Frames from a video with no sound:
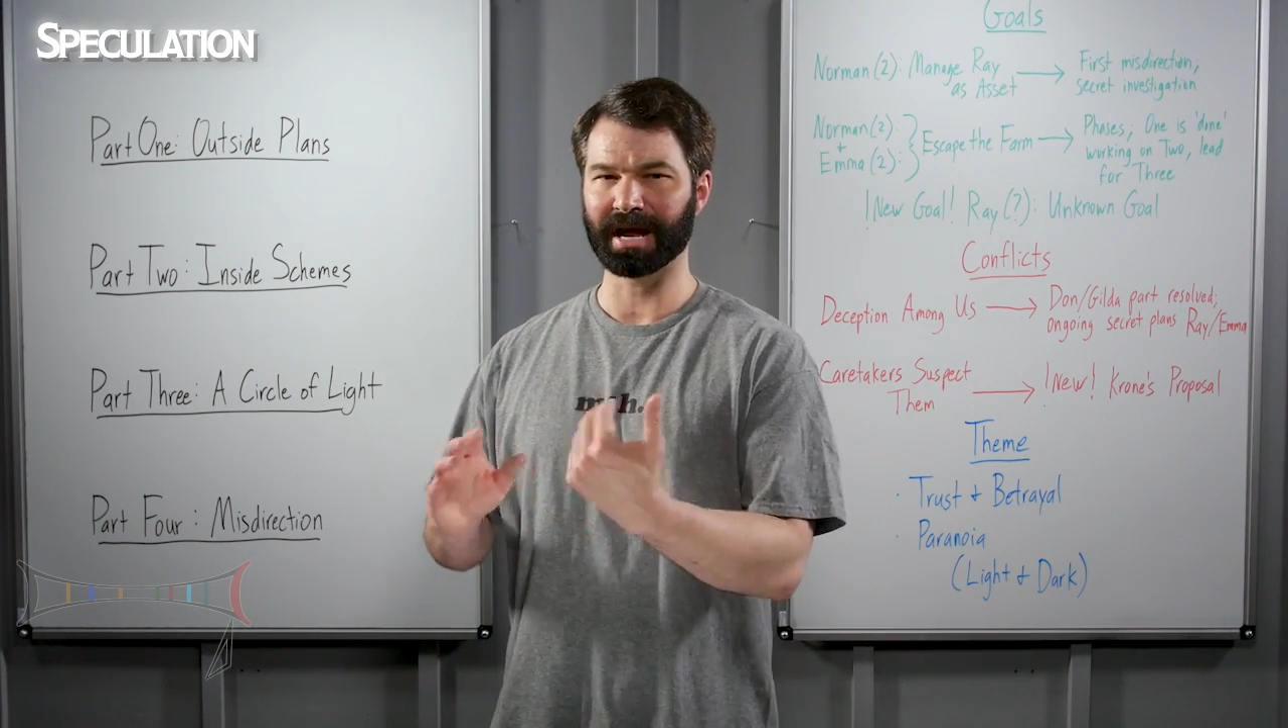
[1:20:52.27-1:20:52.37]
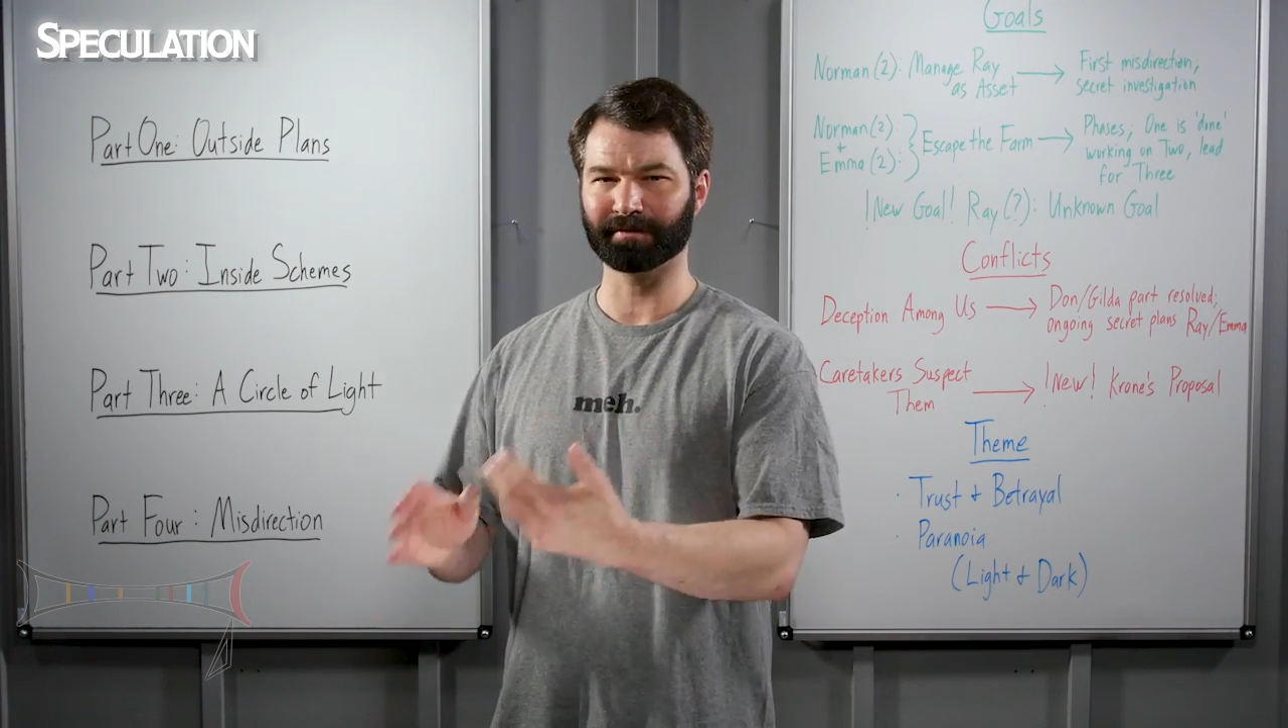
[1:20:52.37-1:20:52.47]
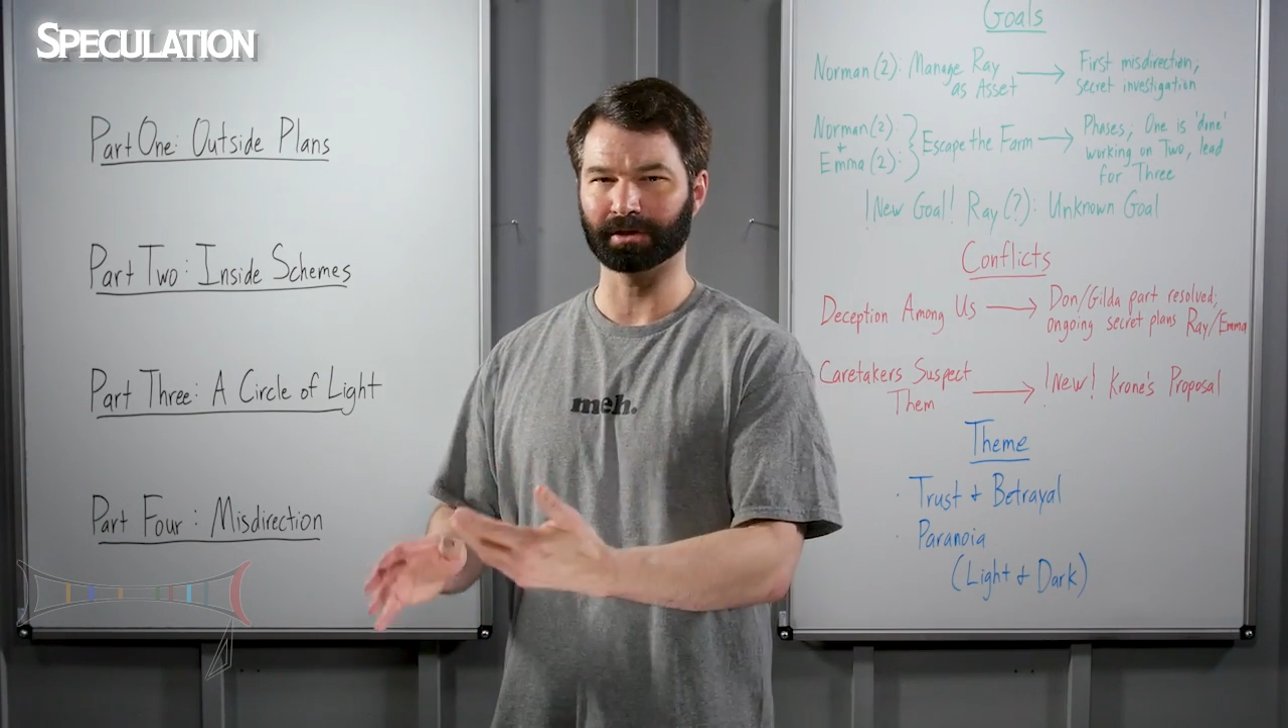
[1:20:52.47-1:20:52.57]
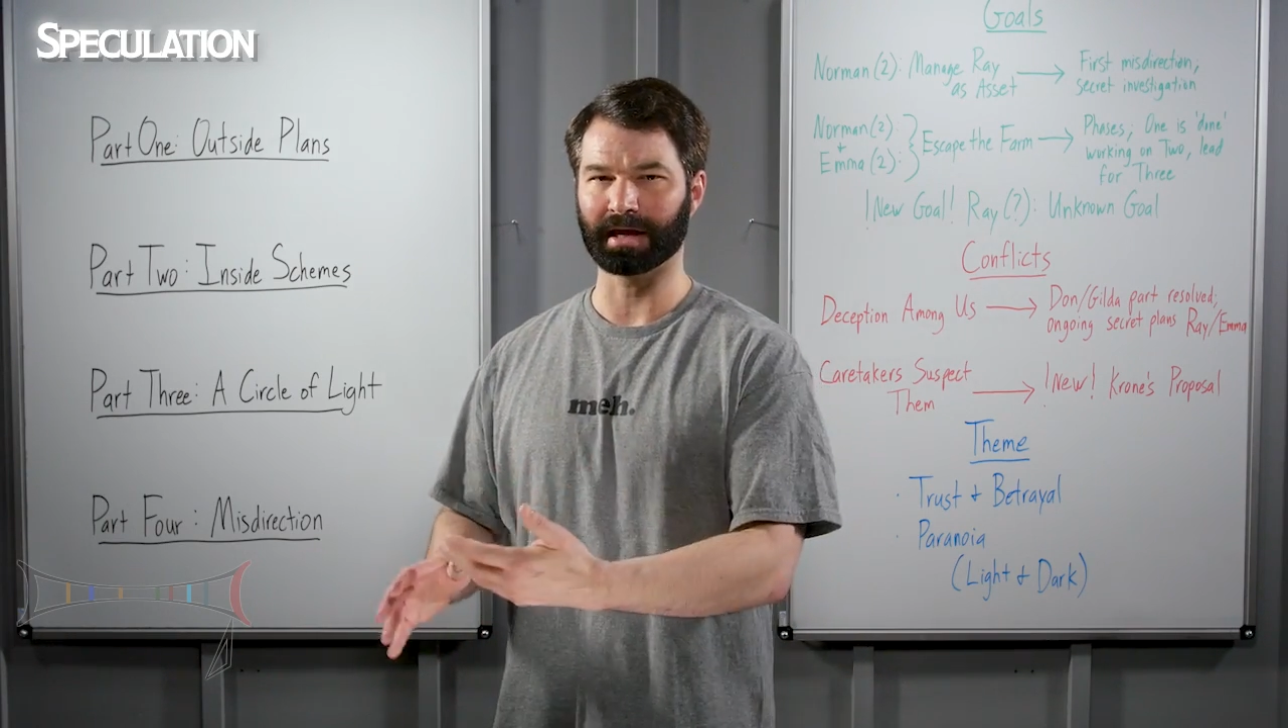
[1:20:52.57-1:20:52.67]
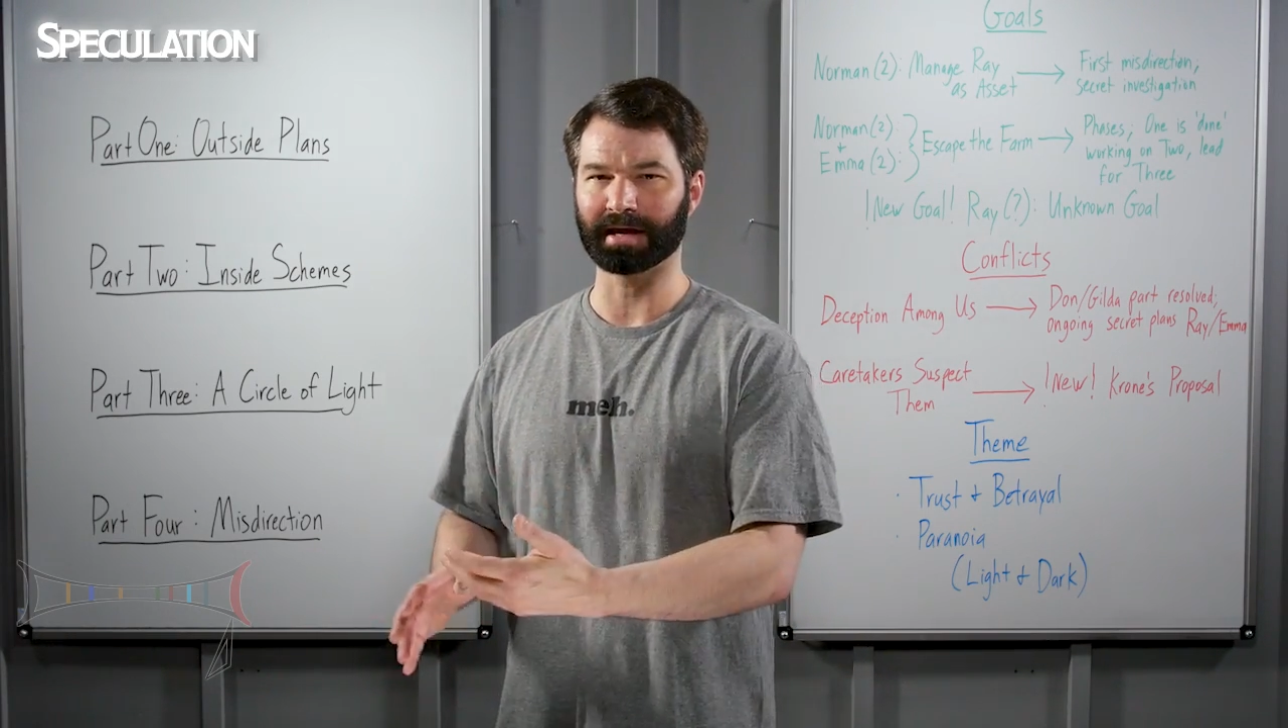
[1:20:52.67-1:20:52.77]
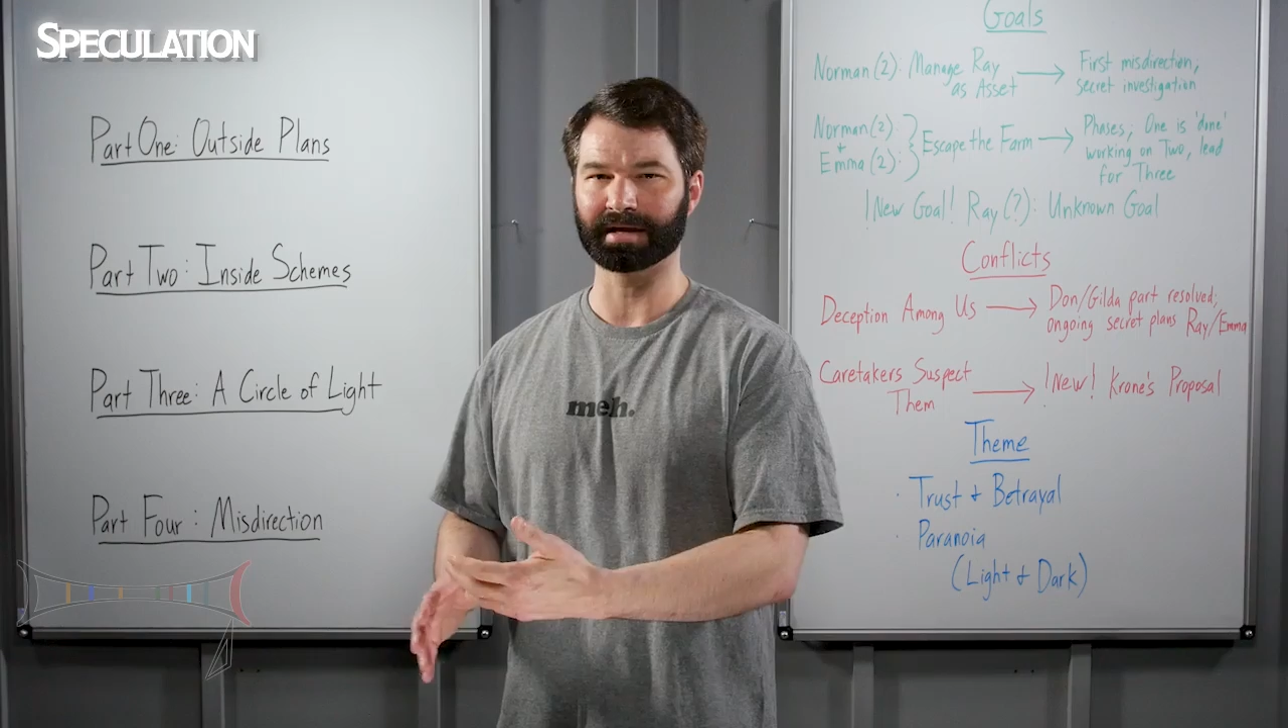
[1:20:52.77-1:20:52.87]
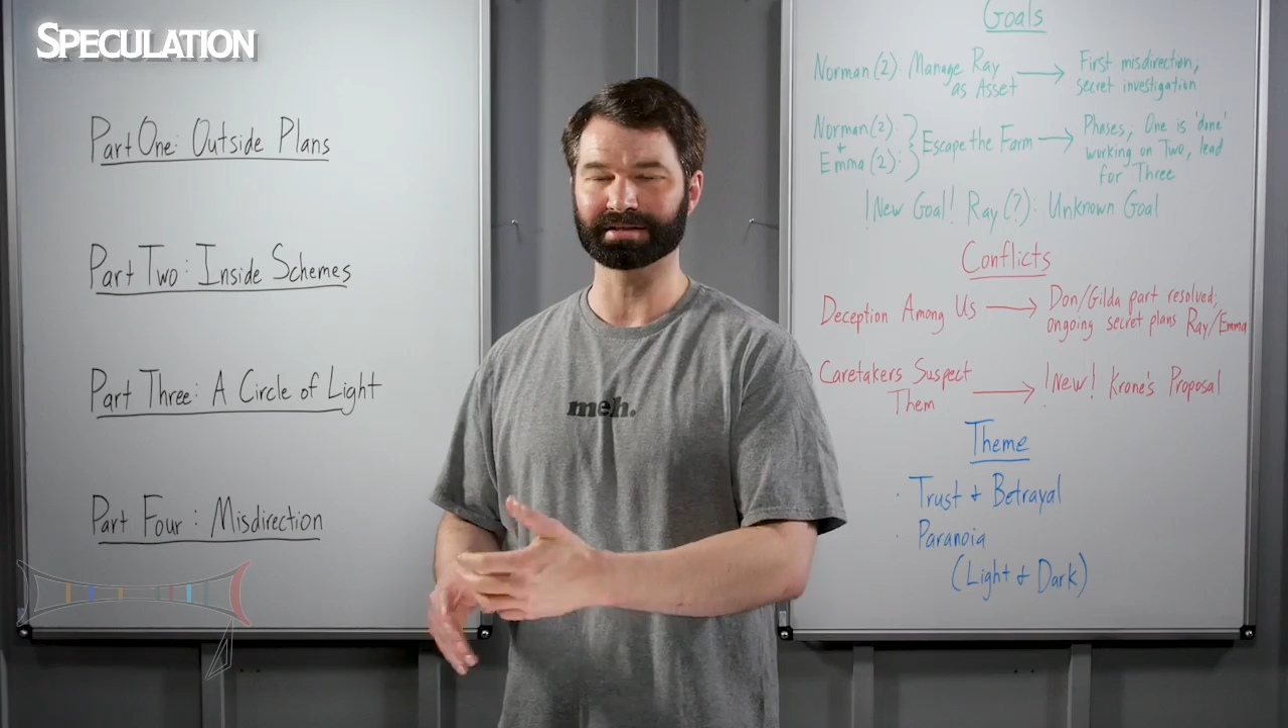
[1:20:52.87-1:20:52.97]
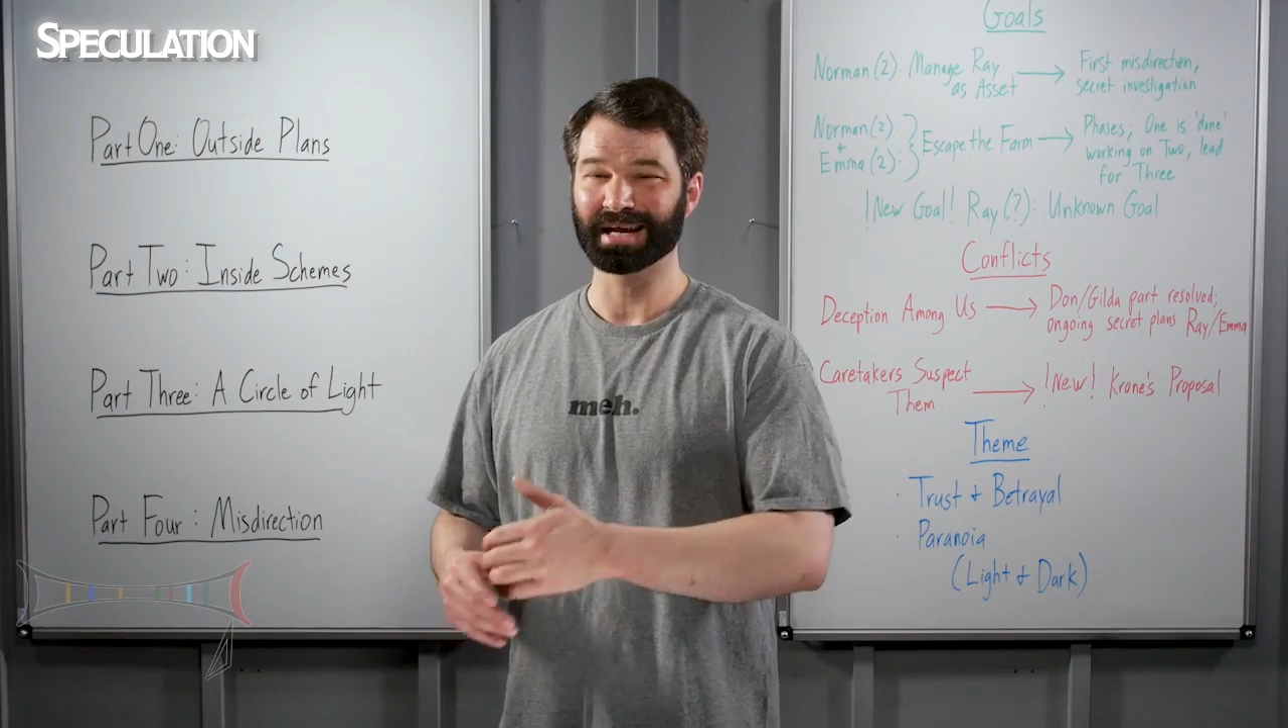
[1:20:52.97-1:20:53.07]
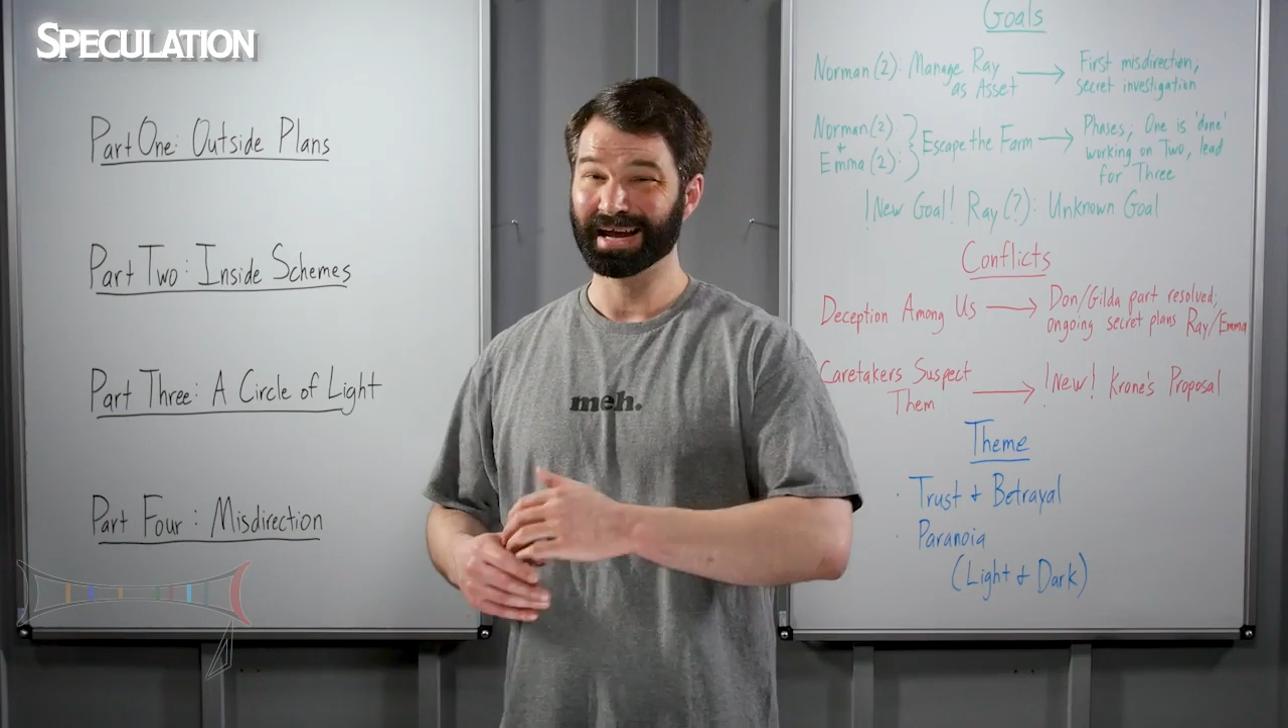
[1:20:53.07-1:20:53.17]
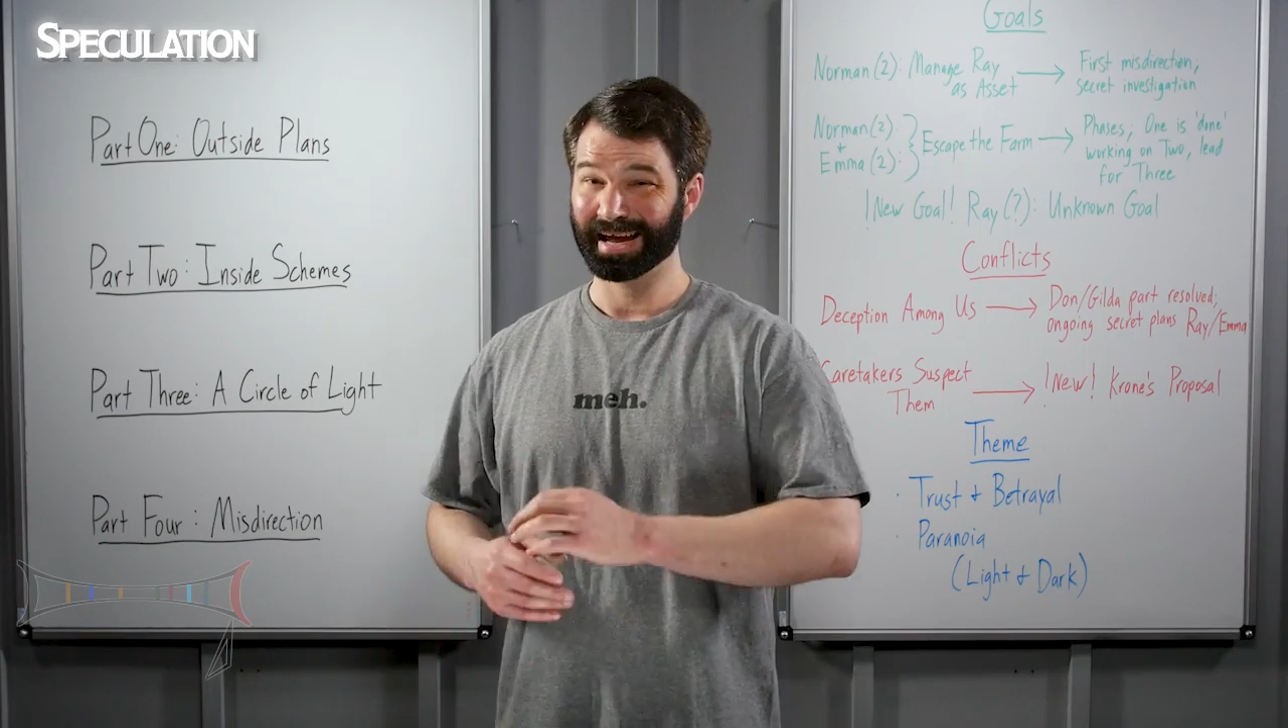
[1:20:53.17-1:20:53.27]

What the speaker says: Neverland